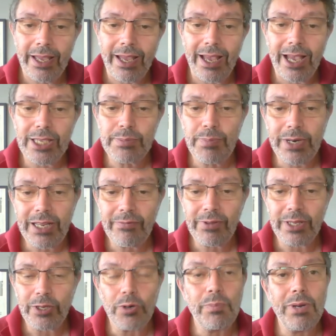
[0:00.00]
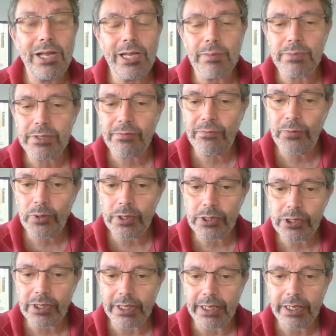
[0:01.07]
has bravely, or perhaps
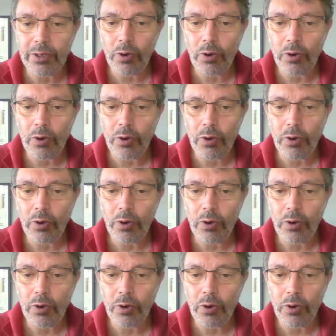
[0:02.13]
foolishly,